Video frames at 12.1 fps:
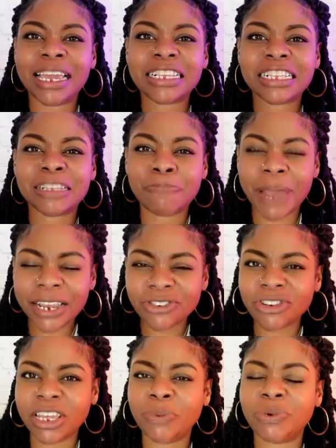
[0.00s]

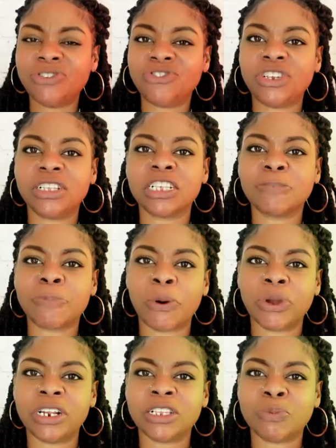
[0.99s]
especially when Jesus spoke
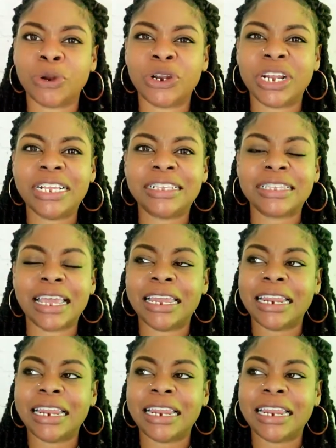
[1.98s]
in his word and he said,